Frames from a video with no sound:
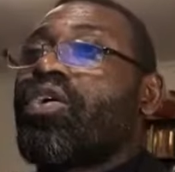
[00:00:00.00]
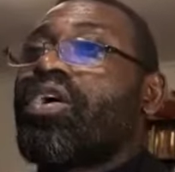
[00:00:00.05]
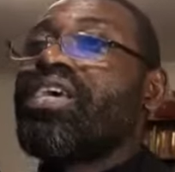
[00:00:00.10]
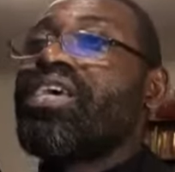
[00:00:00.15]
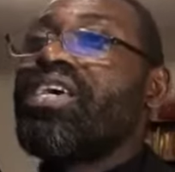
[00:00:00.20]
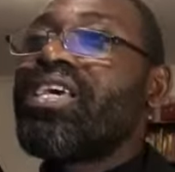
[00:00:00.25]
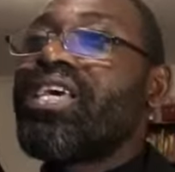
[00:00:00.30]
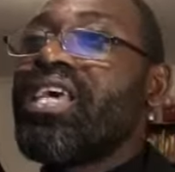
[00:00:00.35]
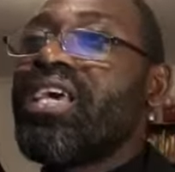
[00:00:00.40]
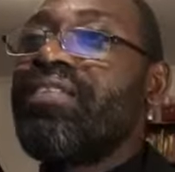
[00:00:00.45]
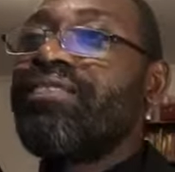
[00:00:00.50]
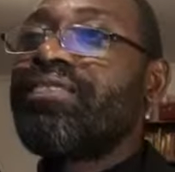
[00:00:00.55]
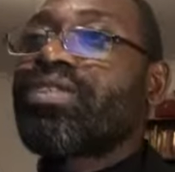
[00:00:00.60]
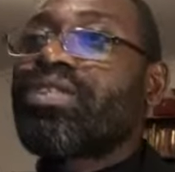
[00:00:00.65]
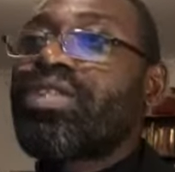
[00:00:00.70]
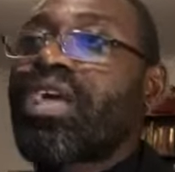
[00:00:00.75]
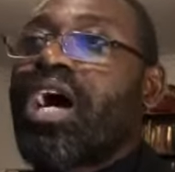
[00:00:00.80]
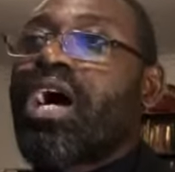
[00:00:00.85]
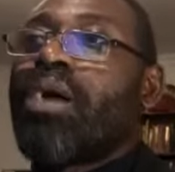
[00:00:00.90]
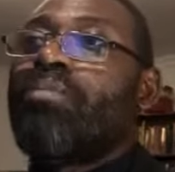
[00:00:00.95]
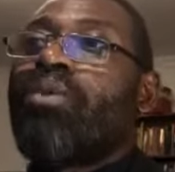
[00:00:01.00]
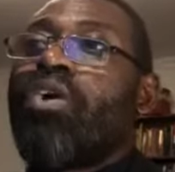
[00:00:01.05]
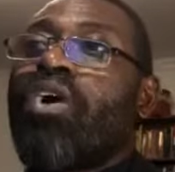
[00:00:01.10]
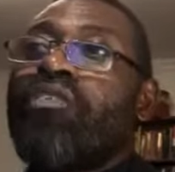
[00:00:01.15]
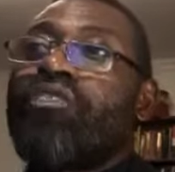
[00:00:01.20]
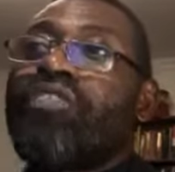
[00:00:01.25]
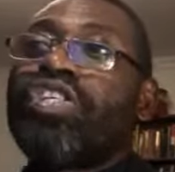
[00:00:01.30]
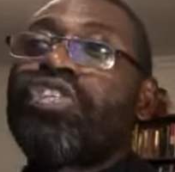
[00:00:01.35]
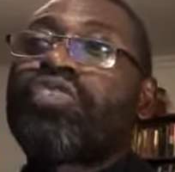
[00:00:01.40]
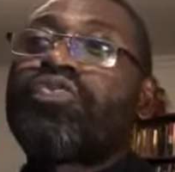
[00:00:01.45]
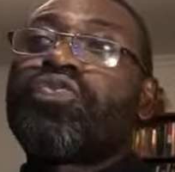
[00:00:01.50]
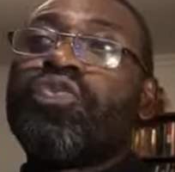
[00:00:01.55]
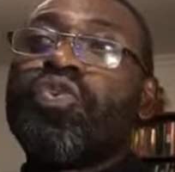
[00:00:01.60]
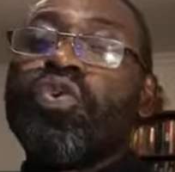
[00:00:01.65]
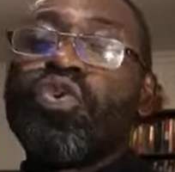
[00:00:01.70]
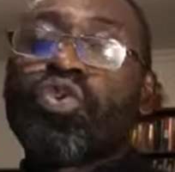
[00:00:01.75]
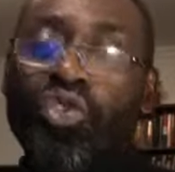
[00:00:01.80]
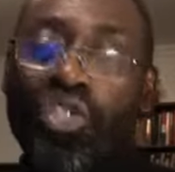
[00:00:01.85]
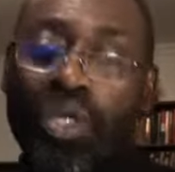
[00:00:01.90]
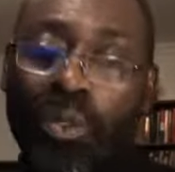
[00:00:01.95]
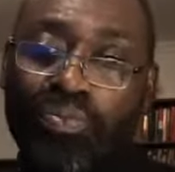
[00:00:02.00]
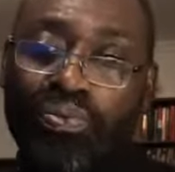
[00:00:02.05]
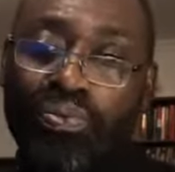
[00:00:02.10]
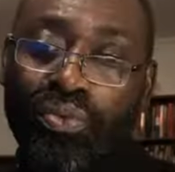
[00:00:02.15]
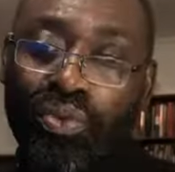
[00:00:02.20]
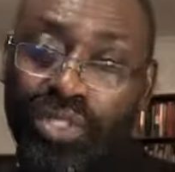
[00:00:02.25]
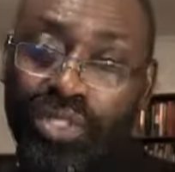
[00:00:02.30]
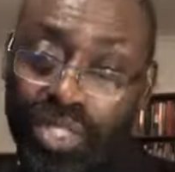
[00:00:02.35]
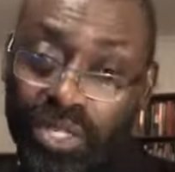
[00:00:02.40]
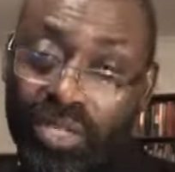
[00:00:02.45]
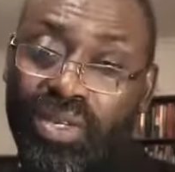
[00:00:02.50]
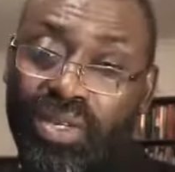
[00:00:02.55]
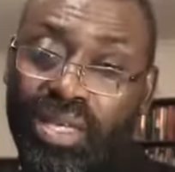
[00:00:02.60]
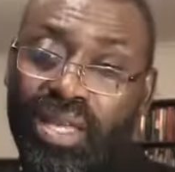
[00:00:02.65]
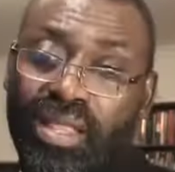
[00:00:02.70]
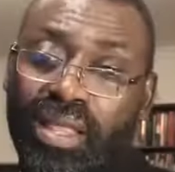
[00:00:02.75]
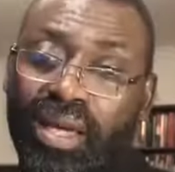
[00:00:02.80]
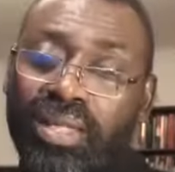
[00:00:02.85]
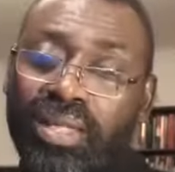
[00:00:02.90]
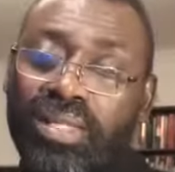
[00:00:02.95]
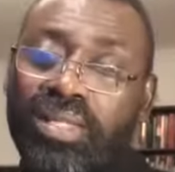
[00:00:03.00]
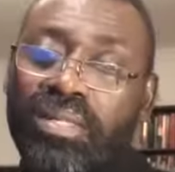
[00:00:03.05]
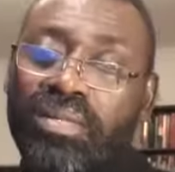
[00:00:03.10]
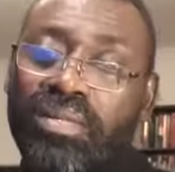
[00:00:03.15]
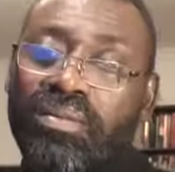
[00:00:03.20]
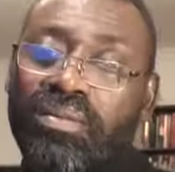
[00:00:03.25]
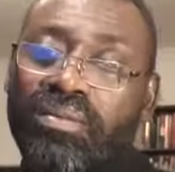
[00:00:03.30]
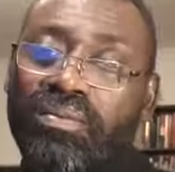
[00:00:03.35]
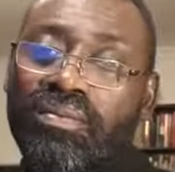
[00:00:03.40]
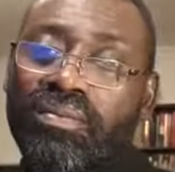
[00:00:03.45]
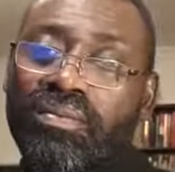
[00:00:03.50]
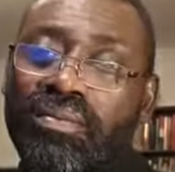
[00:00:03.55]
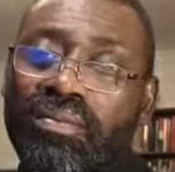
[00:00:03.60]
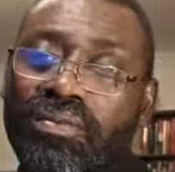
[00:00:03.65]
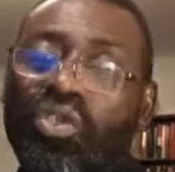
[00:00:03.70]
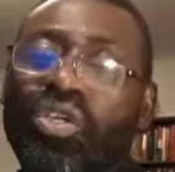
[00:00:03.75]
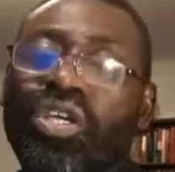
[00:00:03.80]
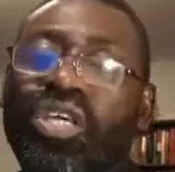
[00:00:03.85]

he gives some of his food to the poor. Did you hear that? You